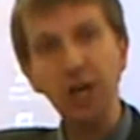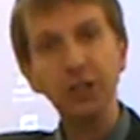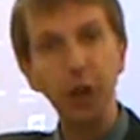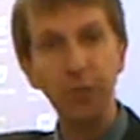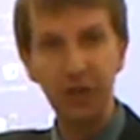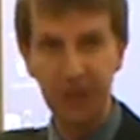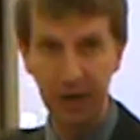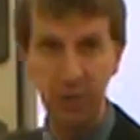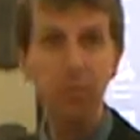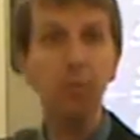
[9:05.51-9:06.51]

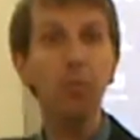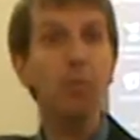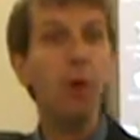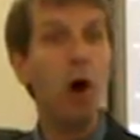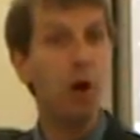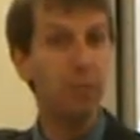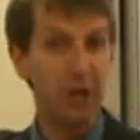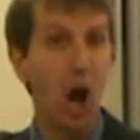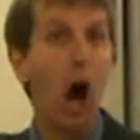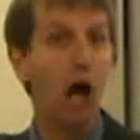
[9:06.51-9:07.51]
something
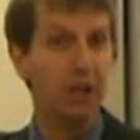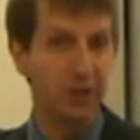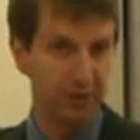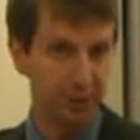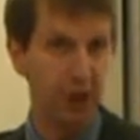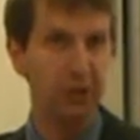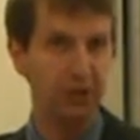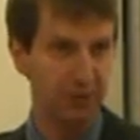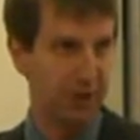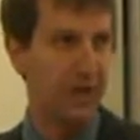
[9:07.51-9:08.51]
beyond
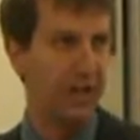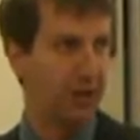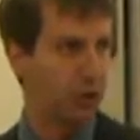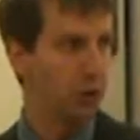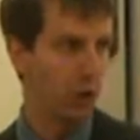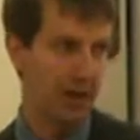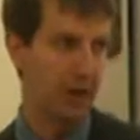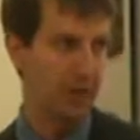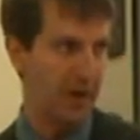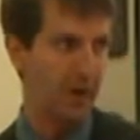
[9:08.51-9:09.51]
just getting a good grade
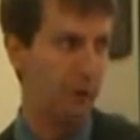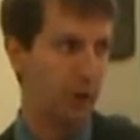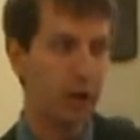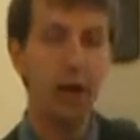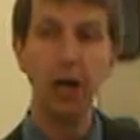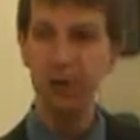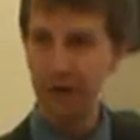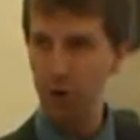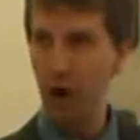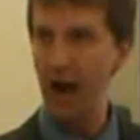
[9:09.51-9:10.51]
on the paper,
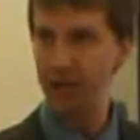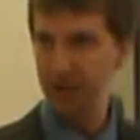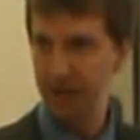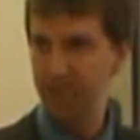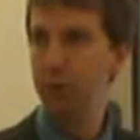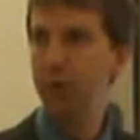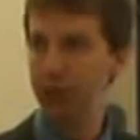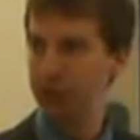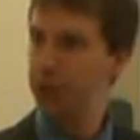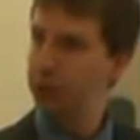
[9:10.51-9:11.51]
that you're actually building
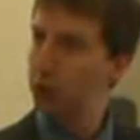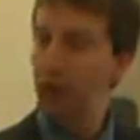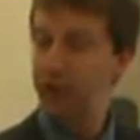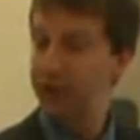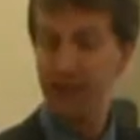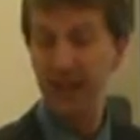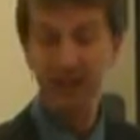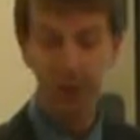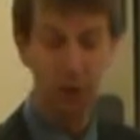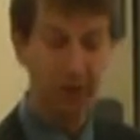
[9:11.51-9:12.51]
your skills. So obviously
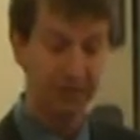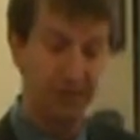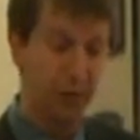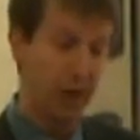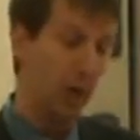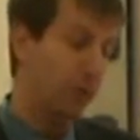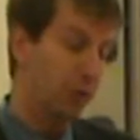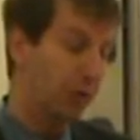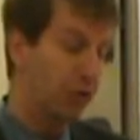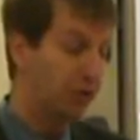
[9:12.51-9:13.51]
that's going to help you
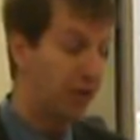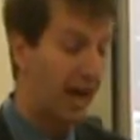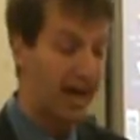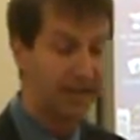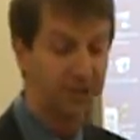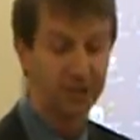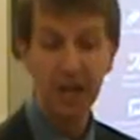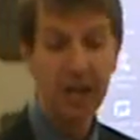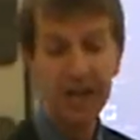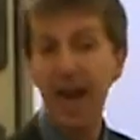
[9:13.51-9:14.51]
because that is
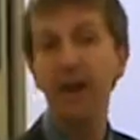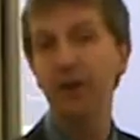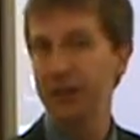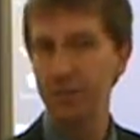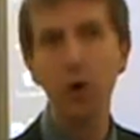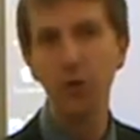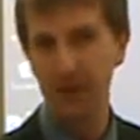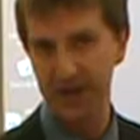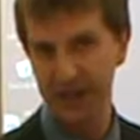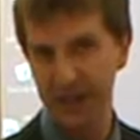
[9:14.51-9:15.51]
inherently
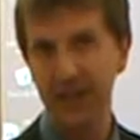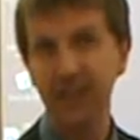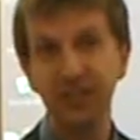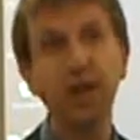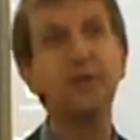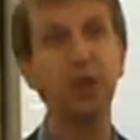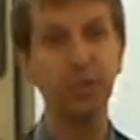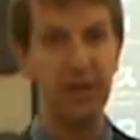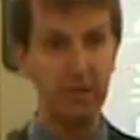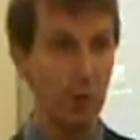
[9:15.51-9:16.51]
motivating. Instead of
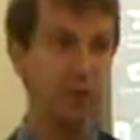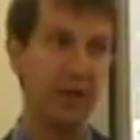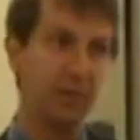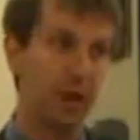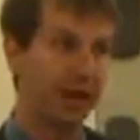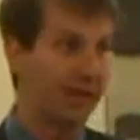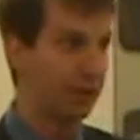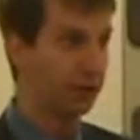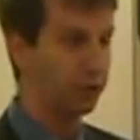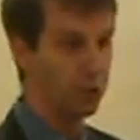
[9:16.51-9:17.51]
just being motivated by getting a good